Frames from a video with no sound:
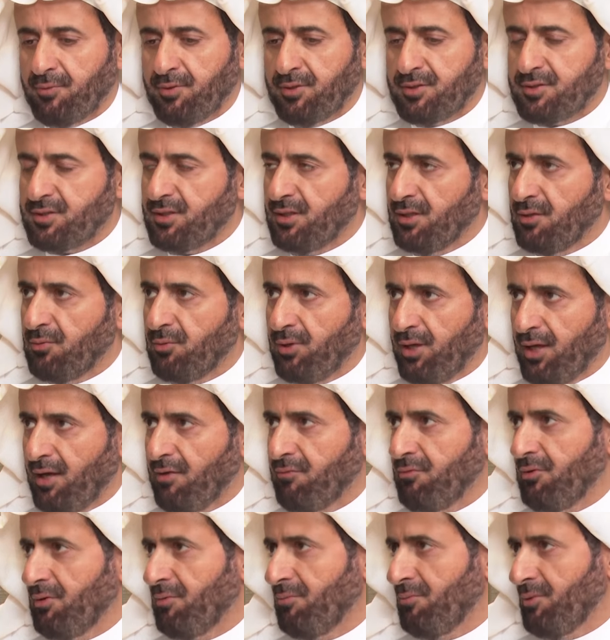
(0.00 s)
This year we
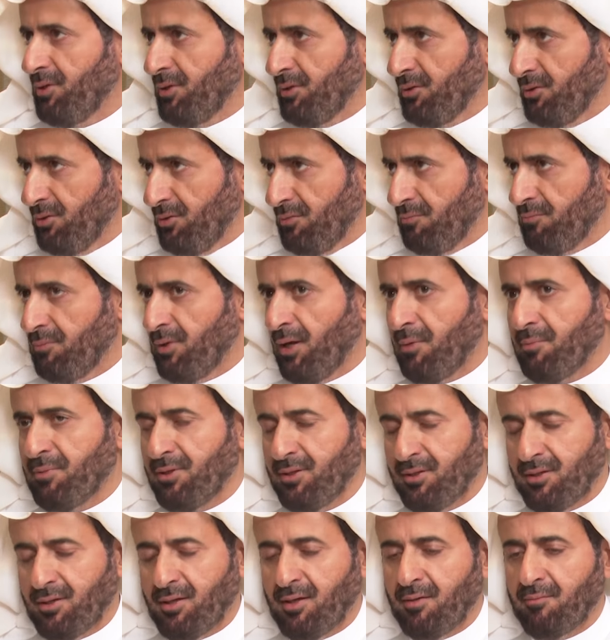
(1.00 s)
have, I
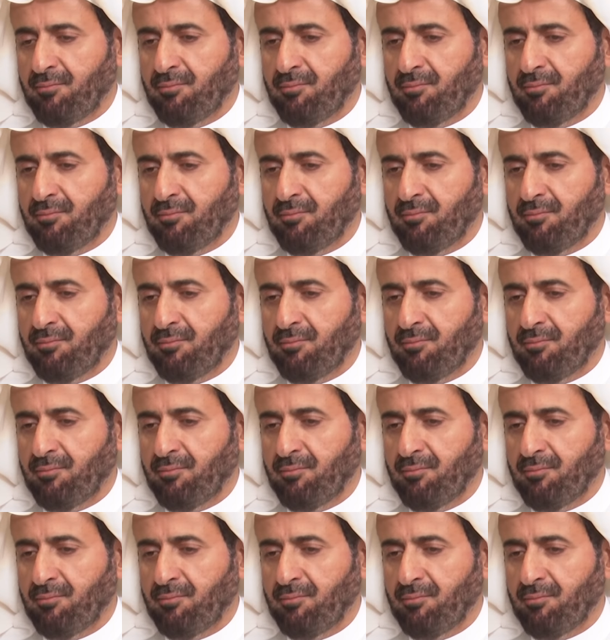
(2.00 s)
mean,